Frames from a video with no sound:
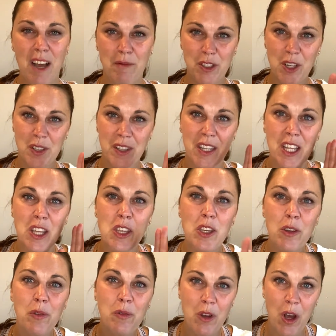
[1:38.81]
just so that
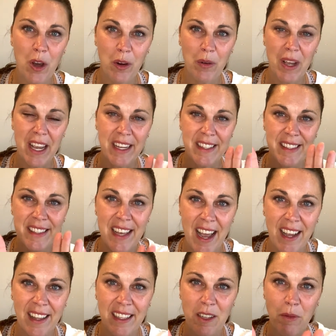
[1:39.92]
you know
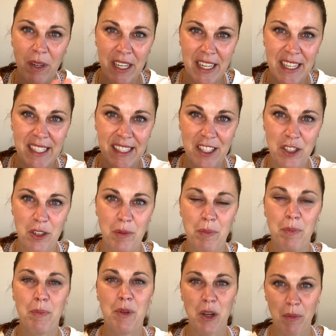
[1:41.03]
exactly what it is that
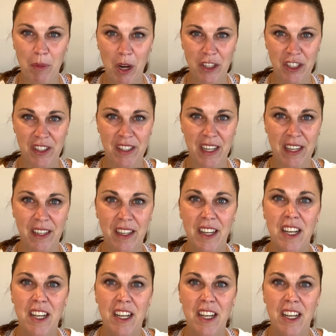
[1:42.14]
you're purchasing.